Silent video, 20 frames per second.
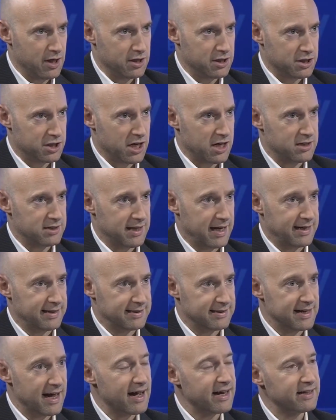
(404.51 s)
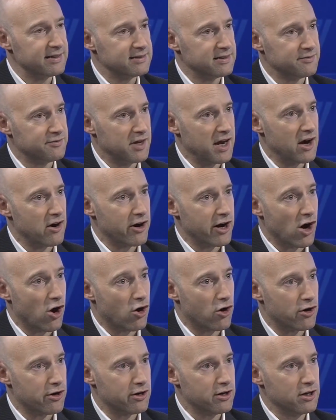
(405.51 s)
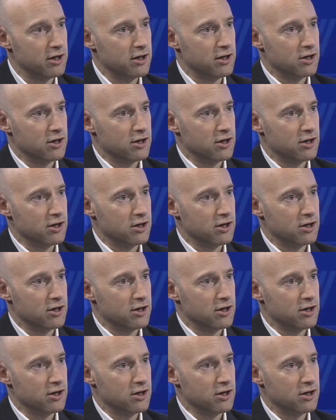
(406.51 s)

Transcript: to change that. It's not as if Gary Hart